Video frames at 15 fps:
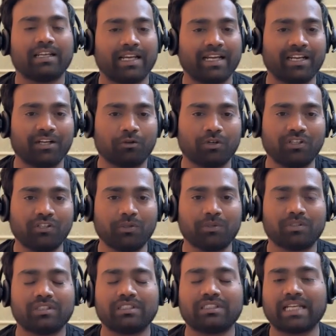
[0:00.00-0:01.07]
Like I told you,
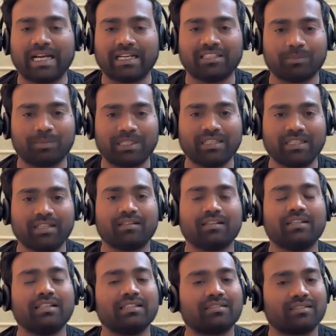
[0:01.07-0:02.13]
ChatGPT
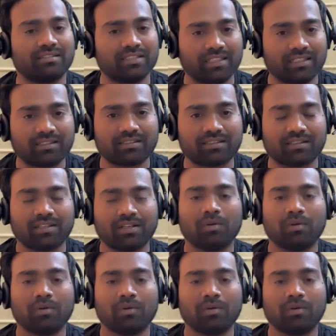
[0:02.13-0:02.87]
is just